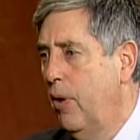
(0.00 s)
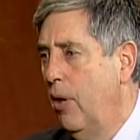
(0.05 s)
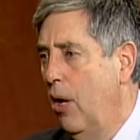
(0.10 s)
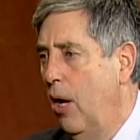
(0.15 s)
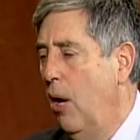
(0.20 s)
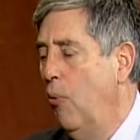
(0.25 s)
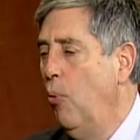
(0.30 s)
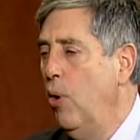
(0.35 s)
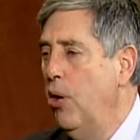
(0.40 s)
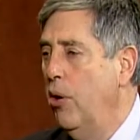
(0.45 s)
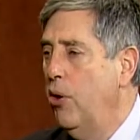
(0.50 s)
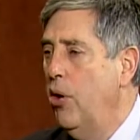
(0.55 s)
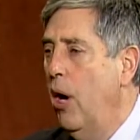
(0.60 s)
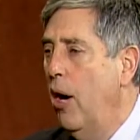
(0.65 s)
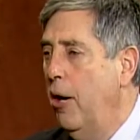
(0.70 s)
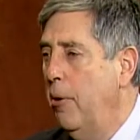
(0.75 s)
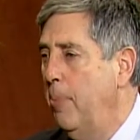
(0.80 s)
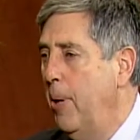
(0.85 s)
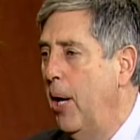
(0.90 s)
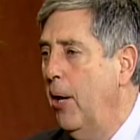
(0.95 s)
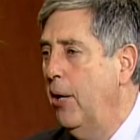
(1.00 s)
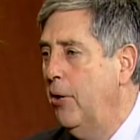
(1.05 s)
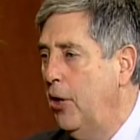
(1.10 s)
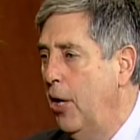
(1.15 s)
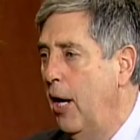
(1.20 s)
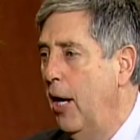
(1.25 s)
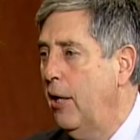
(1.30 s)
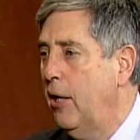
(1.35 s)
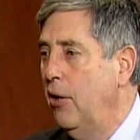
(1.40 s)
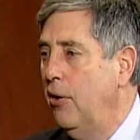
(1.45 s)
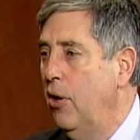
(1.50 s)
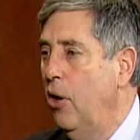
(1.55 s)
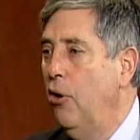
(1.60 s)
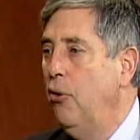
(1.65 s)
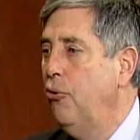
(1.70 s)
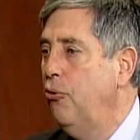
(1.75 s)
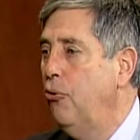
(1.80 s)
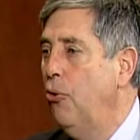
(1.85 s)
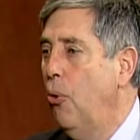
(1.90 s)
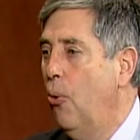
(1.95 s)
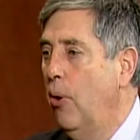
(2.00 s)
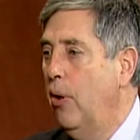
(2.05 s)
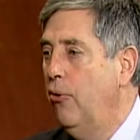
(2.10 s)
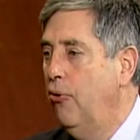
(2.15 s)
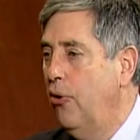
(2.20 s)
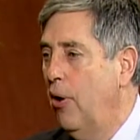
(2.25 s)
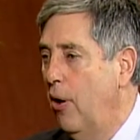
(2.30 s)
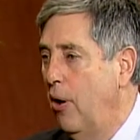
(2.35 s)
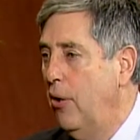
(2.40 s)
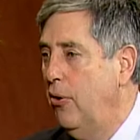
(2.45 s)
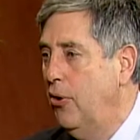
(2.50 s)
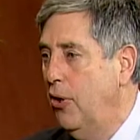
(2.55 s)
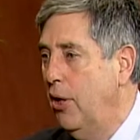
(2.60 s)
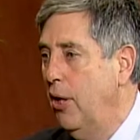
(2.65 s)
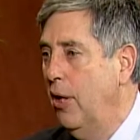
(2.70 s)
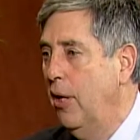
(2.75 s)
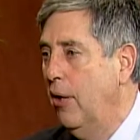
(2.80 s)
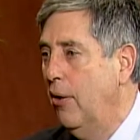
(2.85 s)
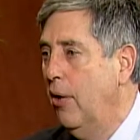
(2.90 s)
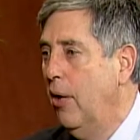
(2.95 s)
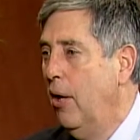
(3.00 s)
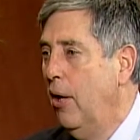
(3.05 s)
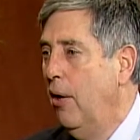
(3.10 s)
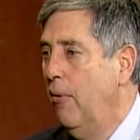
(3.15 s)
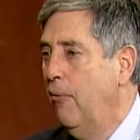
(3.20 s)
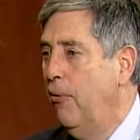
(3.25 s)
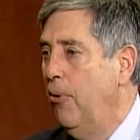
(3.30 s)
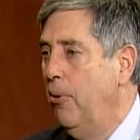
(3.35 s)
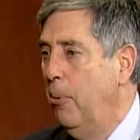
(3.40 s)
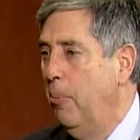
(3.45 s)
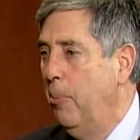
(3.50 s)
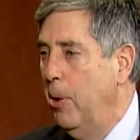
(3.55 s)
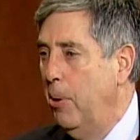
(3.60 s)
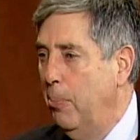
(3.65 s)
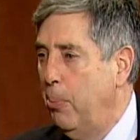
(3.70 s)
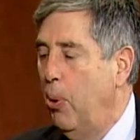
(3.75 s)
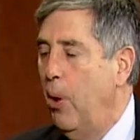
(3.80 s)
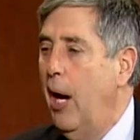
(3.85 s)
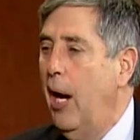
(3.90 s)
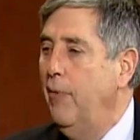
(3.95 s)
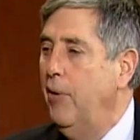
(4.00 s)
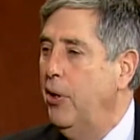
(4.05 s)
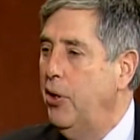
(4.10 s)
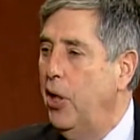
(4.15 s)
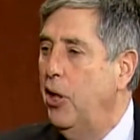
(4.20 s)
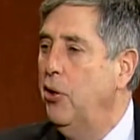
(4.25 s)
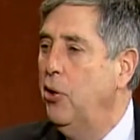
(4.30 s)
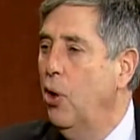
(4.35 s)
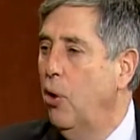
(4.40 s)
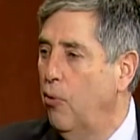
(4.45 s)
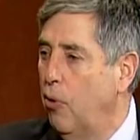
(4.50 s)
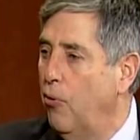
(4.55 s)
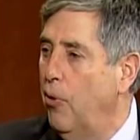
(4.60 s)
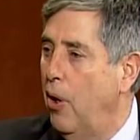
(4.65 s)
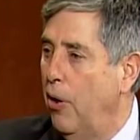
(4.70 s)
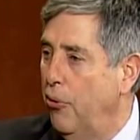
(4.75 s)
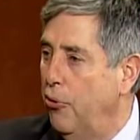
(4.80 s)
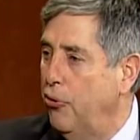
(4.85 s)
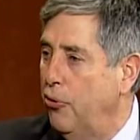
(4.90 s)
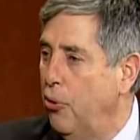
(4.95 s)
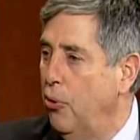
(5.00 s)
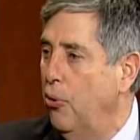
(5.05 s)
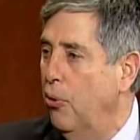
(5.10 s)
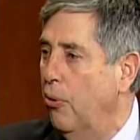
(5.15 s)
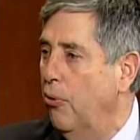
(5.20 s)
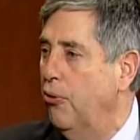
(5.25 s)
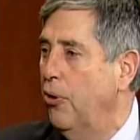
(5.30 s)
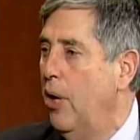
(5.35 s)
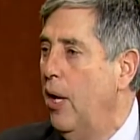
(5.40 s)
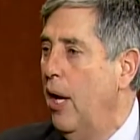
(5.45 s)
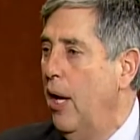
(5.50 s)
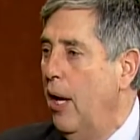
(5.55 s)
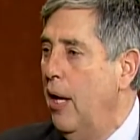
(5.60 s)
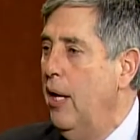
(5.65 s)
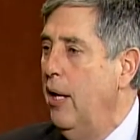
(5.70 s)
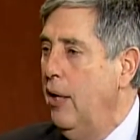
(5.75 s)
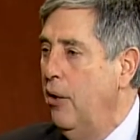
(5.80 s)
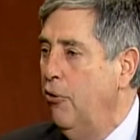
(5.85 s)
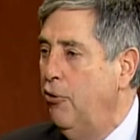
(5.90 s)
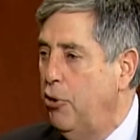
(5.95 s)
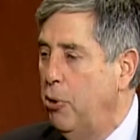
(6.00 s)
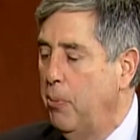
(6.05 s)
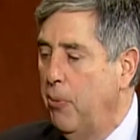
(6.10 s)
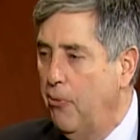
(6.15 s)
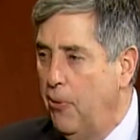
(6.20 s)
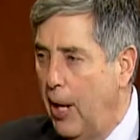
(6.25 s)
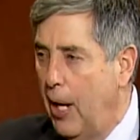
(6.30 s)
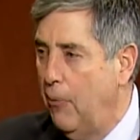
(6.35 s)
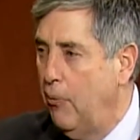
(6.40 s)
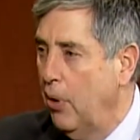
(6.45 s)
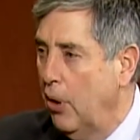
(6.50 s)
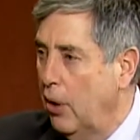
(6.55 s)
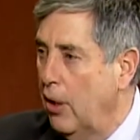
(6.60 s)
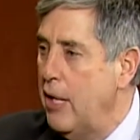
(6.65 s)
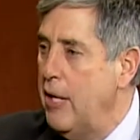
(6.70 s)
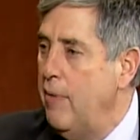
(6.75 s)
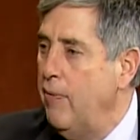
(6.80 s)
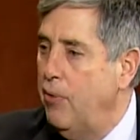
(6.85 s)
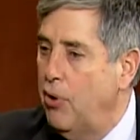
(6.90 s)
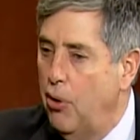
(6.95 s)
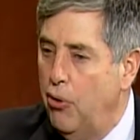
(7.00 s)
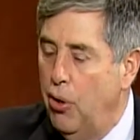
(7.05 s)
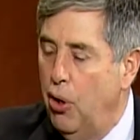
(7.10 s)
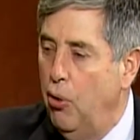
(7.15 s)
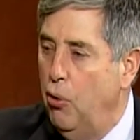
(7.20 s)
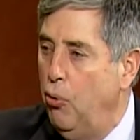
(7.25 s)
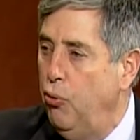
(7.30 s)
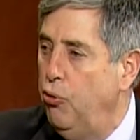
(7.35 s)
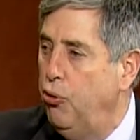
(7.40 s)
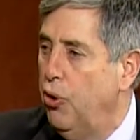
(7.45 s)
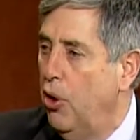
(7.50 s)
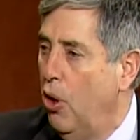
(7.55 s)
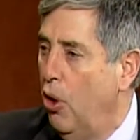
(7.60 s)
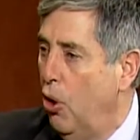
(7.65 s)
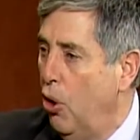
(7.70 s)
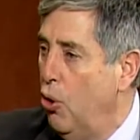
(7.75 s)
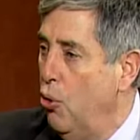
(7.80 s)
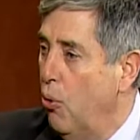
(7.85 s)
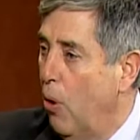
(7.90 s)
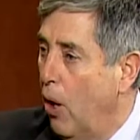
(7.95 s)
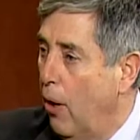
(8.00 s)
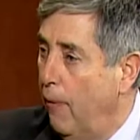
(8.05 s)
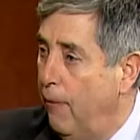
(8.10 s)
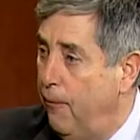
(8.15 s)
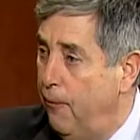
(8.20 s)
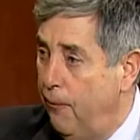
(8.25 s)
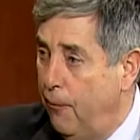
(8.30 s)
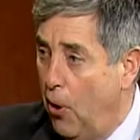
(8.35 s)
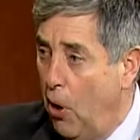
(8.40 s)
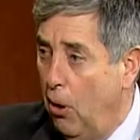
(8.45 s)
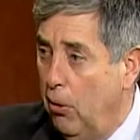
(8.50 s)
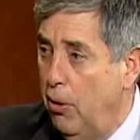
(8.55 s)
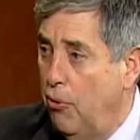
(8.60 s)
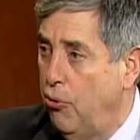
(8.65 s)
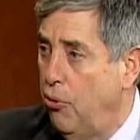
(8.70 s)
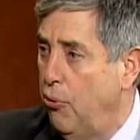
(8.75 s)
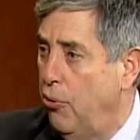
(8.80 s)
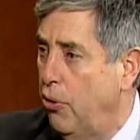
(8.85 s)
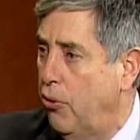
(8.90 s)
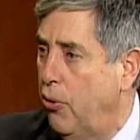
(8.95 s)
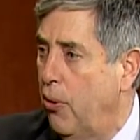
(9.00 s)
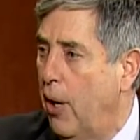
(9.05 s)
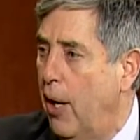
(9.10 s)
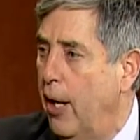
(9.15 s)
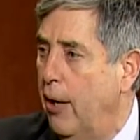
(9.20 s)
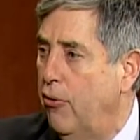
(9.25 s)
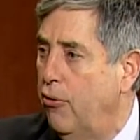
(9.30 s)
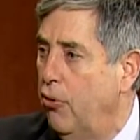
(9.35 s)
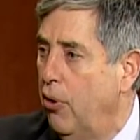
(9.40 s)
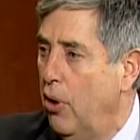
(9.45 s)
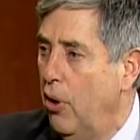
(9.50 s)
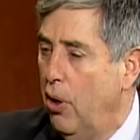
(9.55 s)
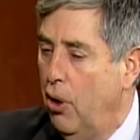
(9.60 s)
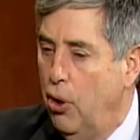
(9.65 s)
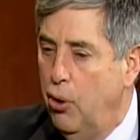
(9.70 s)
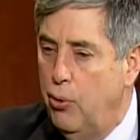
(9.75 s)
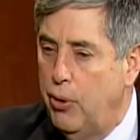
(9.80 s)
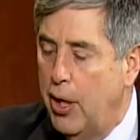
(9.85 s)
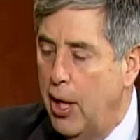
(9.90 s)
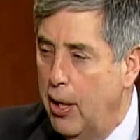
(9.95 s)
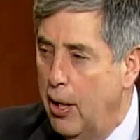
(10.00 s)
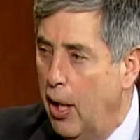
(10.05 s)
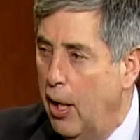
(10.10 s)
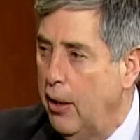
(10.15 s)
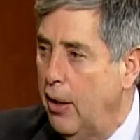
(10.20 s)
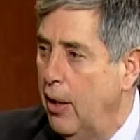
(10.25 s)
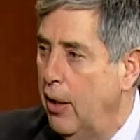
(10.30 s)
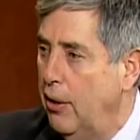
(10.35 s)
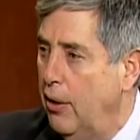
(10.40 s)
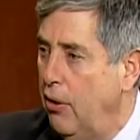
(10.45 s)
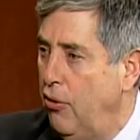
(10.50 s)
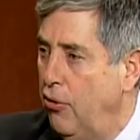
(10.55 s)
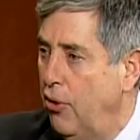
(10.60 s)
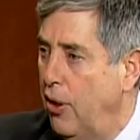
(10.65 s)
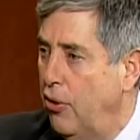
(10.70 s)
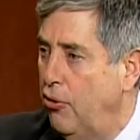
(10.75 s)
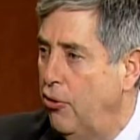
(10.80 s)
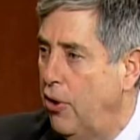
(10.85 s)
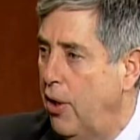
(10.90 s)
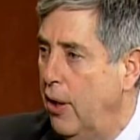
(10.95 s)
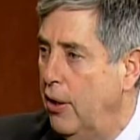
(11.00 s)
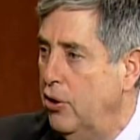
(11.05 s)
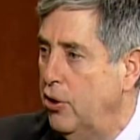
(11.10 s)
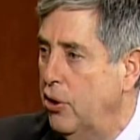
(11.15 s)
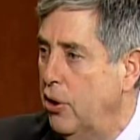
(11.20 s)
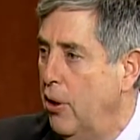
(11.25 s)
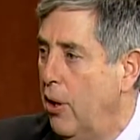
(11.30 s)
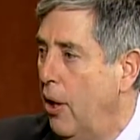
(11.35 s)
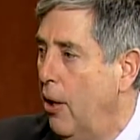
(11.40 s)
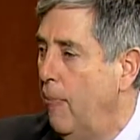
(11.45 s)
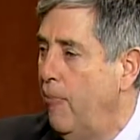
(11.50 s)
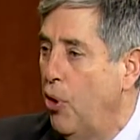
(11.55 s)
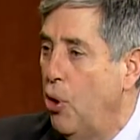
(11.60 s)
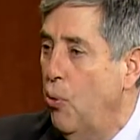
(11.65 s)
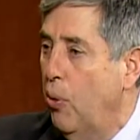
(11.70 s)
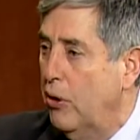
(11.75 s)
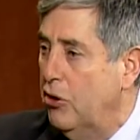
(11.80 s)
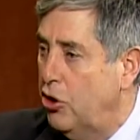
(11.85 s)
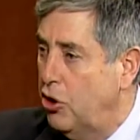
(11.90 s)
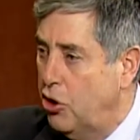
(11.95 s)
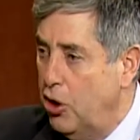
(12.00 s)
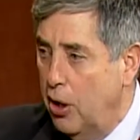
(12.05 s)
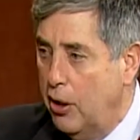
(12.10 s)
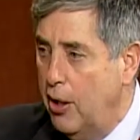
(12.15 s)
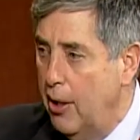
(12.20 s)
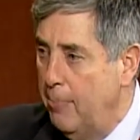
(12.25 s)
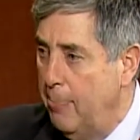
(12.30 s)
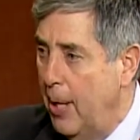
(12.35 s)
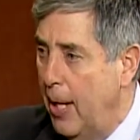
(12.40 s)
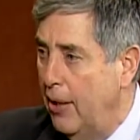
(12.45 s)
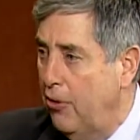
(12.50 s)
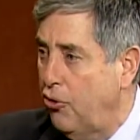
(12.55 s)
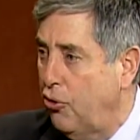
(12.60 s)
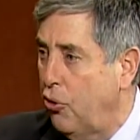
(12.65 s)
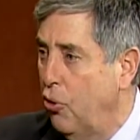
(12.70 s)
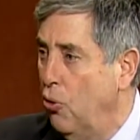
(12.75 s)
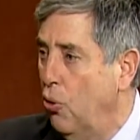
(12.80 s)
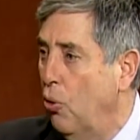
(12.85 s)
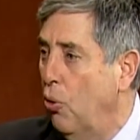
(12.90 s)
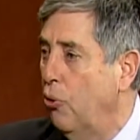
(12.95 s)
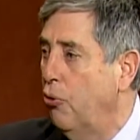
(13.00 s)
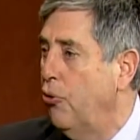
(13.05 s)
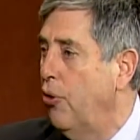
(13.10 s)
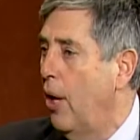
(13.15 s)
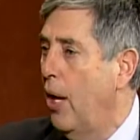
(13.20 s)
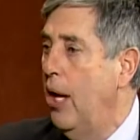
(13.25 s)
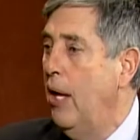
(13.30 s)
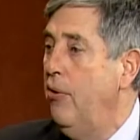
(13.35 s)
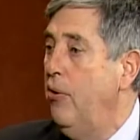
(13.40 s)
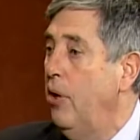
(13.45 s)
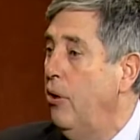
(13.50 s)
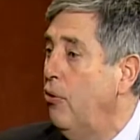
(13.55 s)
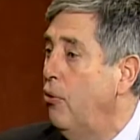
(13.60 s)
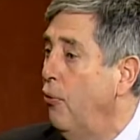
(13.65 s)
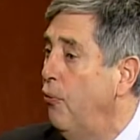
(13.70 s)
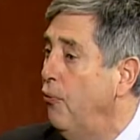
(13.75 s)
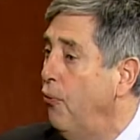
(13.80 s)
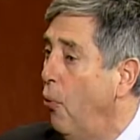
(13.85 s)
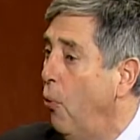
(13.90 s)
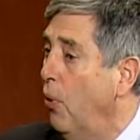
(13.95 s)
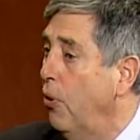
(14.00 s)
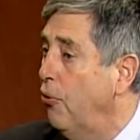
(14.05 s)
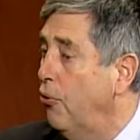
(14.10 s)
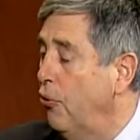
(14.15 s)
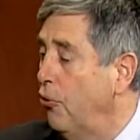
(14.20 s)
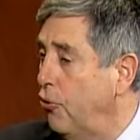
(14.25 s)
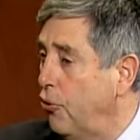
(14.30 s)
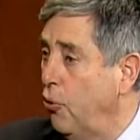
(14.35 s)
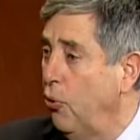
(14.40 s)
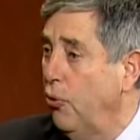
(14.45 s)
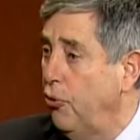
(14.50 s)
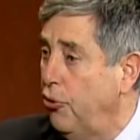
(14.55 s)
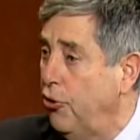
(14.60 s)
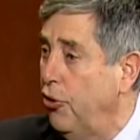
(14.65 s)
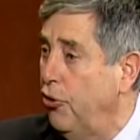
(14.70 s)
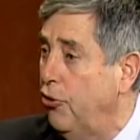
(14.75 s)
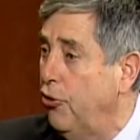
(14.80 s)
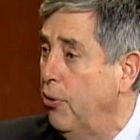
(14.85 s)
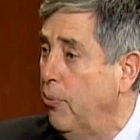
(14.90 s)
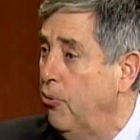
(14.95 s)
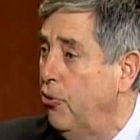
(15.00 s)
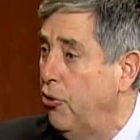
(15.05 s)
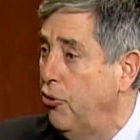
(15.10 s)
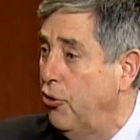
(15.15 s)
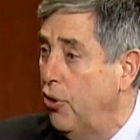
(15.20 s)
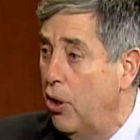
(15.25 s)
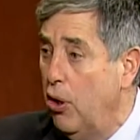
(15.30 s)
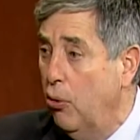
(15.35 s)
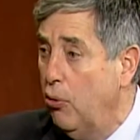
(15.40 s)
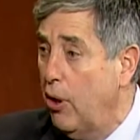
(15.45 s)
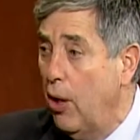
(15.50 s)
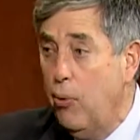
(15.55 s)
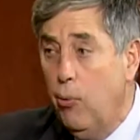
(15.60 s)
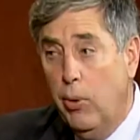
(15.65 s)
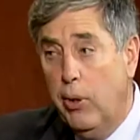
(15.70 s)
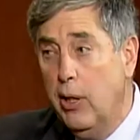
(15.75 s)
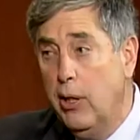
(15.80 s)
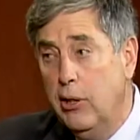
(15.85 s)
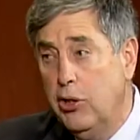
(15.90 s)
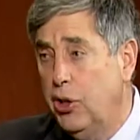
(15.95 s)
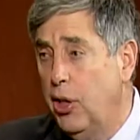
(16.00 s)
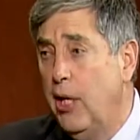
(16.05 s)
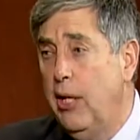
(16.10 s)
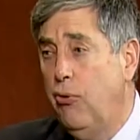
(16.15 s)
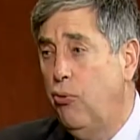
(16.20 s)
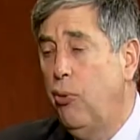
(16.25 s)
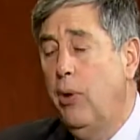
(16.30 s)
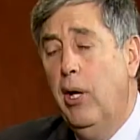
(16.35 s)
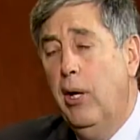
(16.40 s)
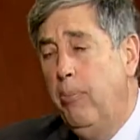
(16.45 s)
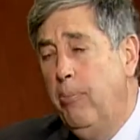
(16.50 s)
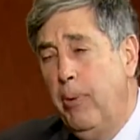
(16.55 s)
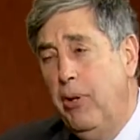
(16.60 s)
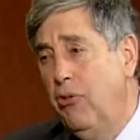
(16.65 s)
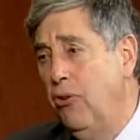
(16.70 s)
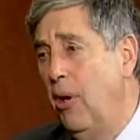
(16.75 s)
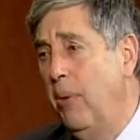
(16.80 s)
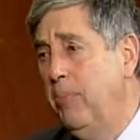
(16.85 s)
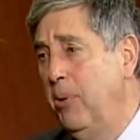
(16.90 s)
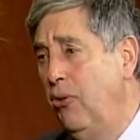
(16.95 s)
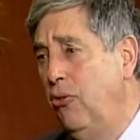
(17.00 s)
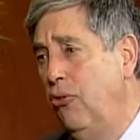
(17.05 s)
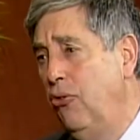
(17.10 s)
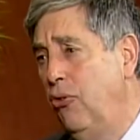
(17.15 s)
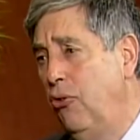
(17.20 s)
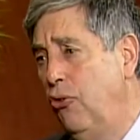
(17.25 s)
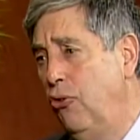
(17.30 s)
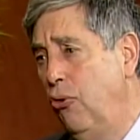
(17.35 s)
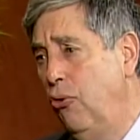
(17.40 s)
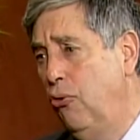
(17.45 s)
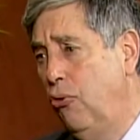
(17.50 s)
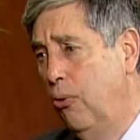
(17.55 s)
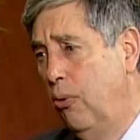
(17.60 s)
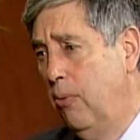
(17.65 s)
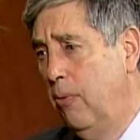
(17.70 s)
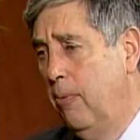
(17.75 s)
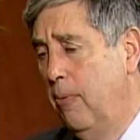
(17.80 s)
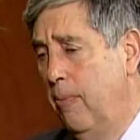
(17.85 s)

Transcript: And we are not about attacking those, nor is our intent for there to be a private takeover of all the schools. Okay. It is to provide relief to those who are falling through the cracks, who cannot get a decent education, who are stuck in bad schools, and then to force the school systems to say, okay, we're going to change. It's not business as usual.